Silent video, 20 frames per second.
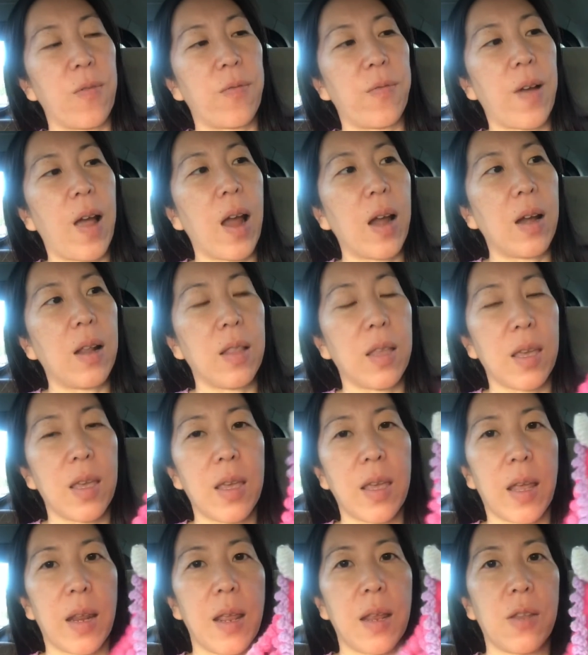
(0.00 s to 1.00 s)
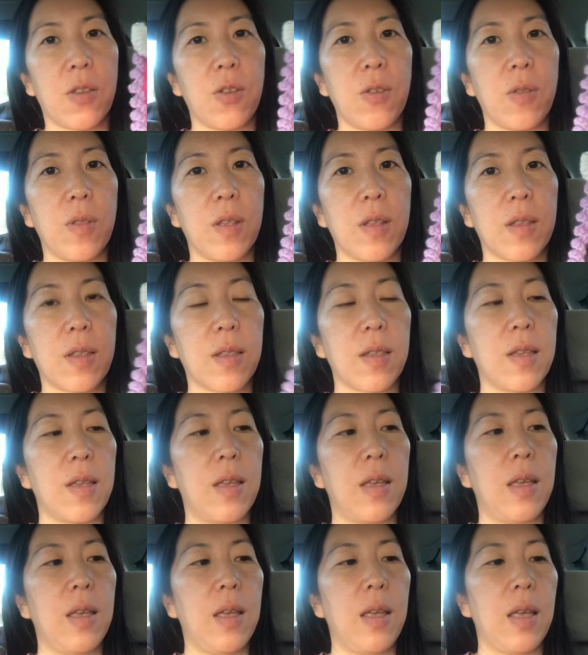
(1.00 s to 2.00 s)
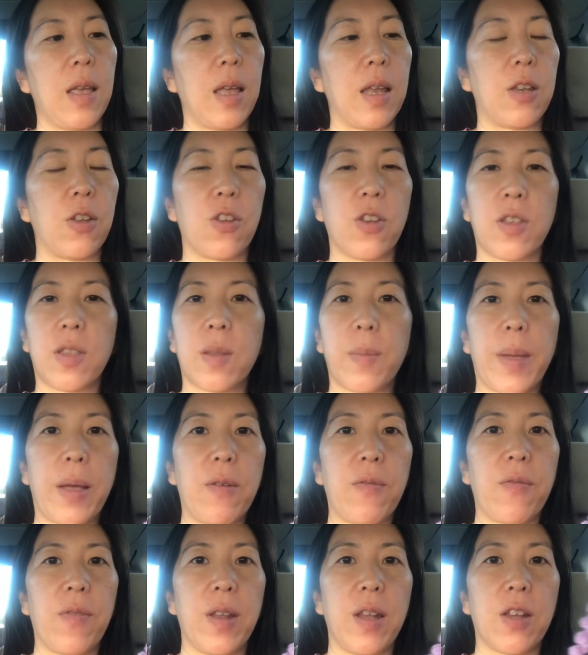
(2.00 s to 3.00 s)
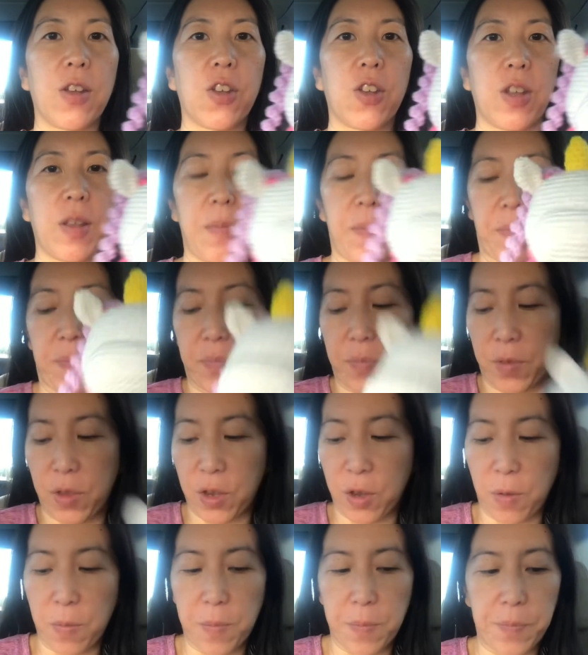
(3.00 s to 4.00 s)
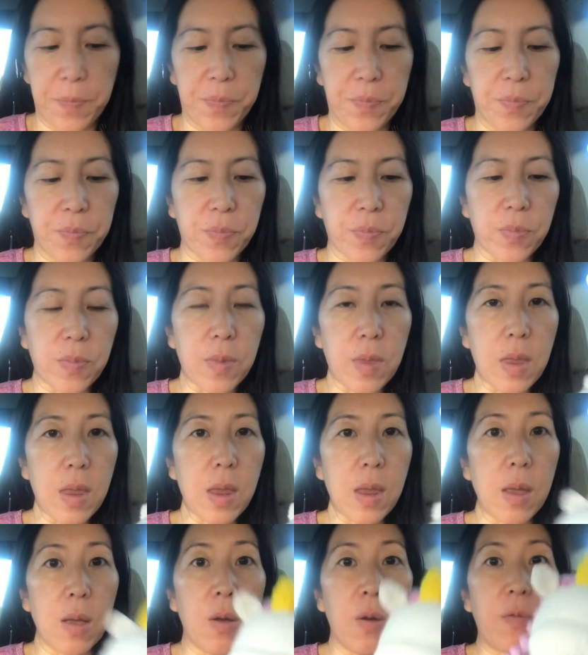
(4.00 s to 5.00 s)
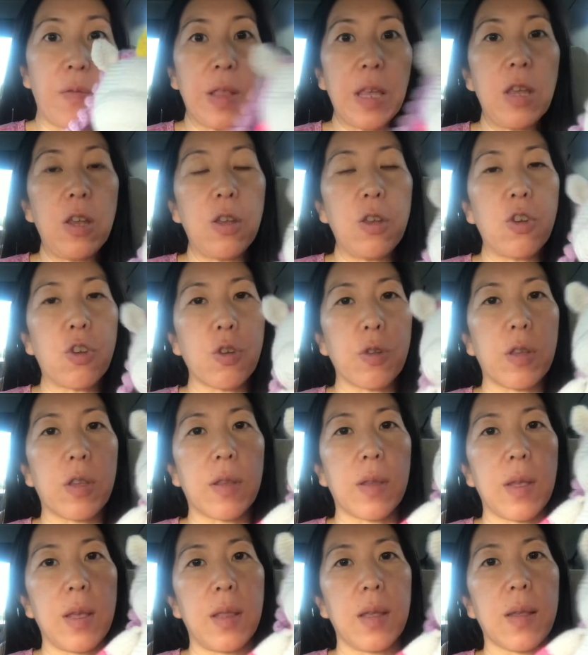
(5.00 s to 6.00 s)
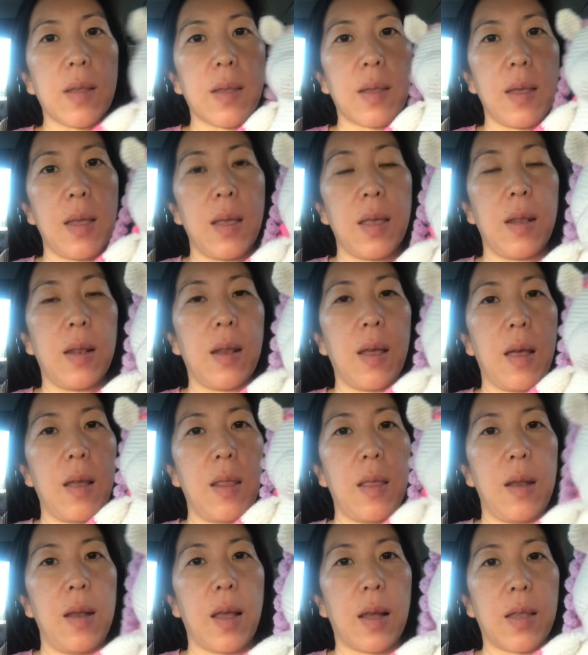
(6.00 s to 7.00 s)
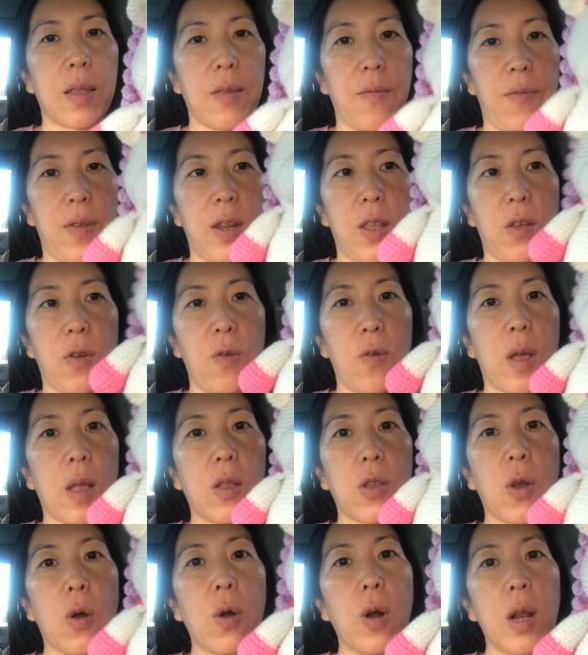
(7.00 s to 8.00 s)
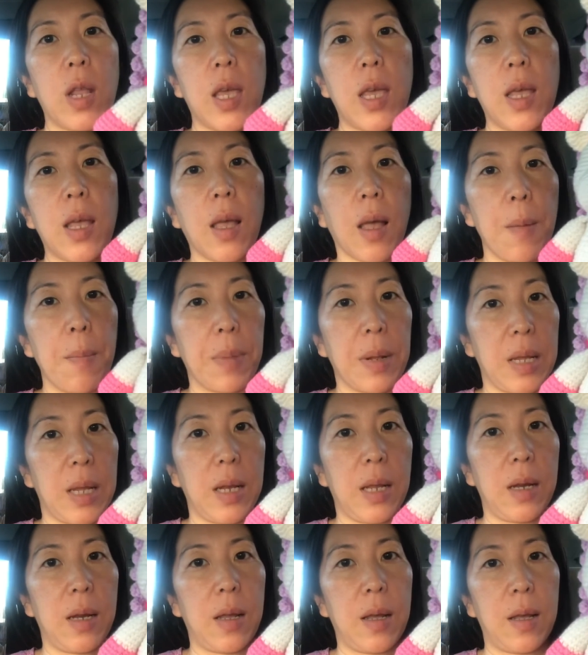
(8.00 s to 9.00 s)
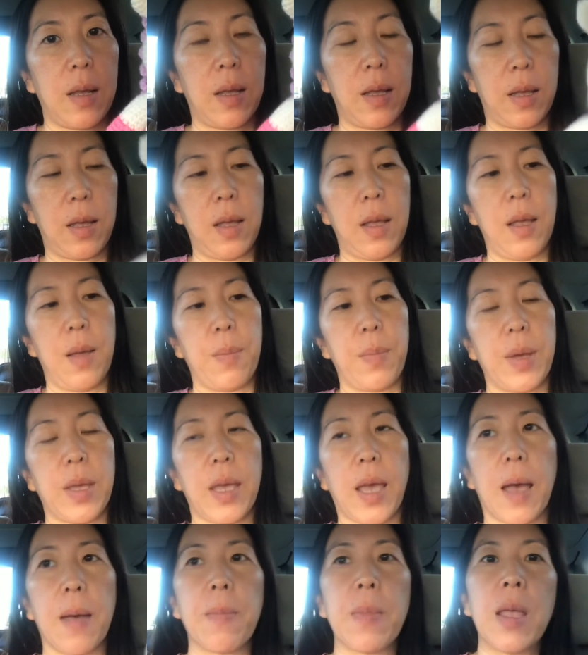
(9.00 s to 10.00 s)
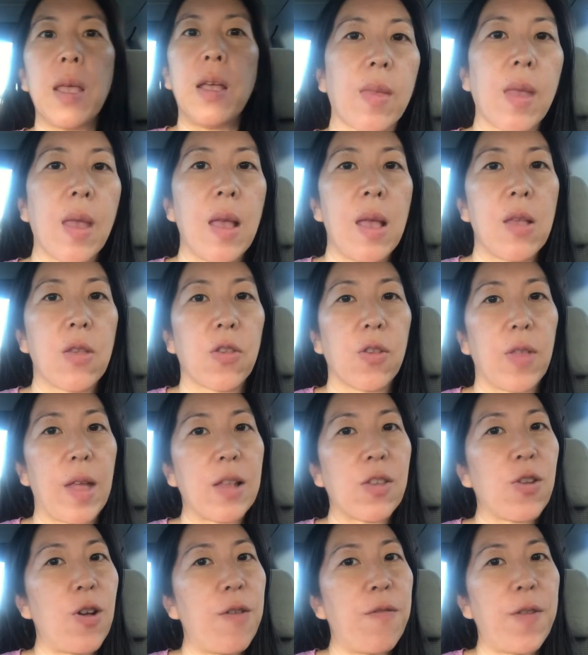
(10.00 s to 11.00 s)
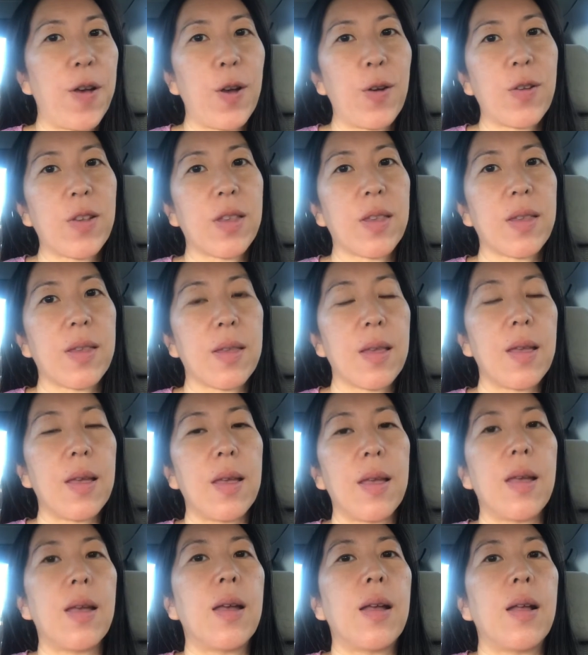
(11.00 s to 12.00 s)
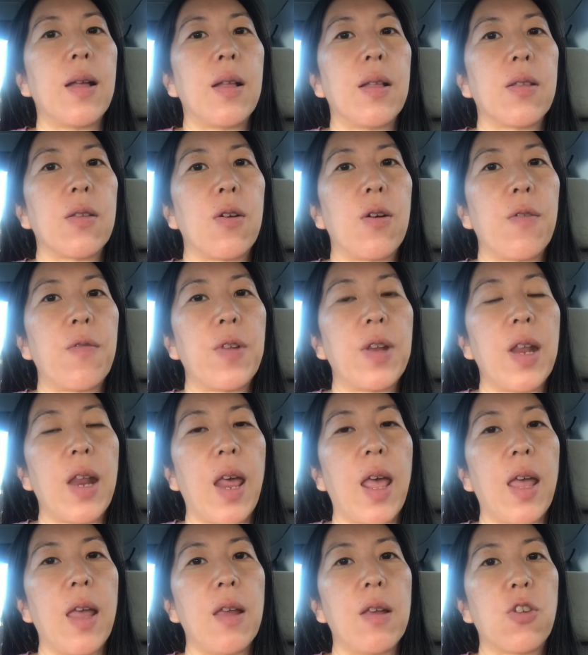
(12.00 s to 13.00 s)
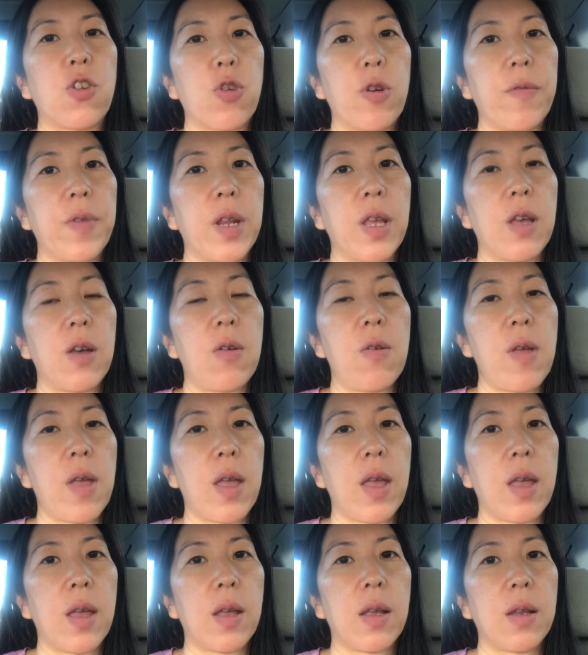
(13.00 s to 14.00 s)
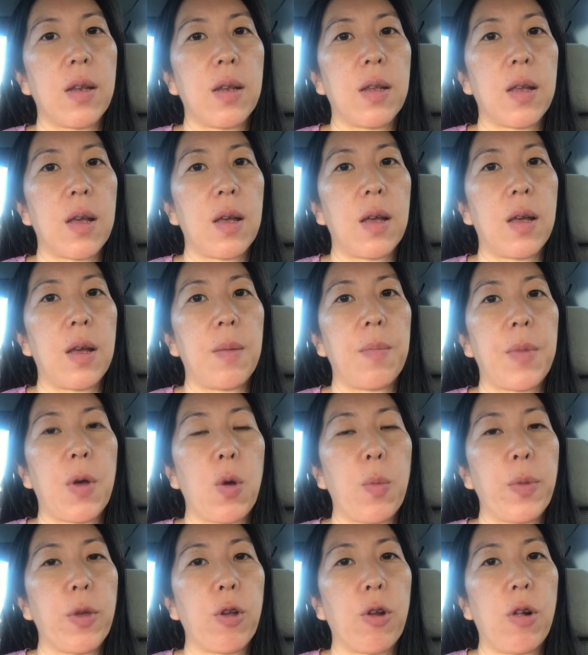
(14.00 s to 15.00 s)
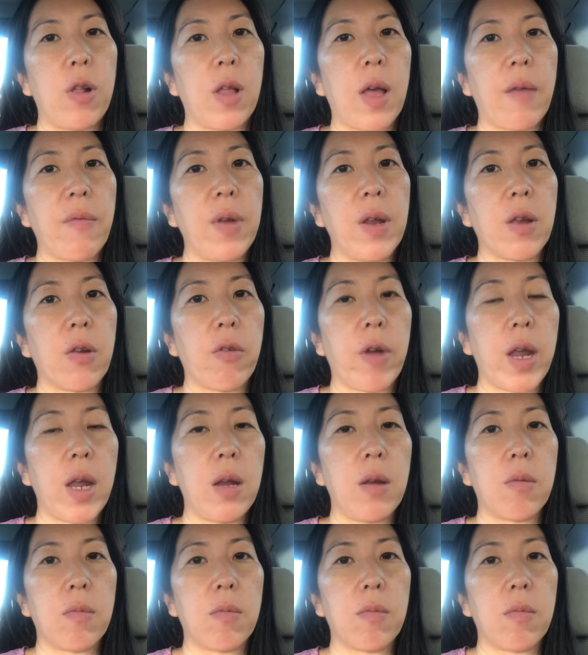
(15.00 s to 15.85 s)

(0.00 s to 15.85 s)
finally getting to this and just about finished. So hopefully you should see this in the next video, totally completed. But yeah, so that's all, folks. All for today, short video, and hope you all having a great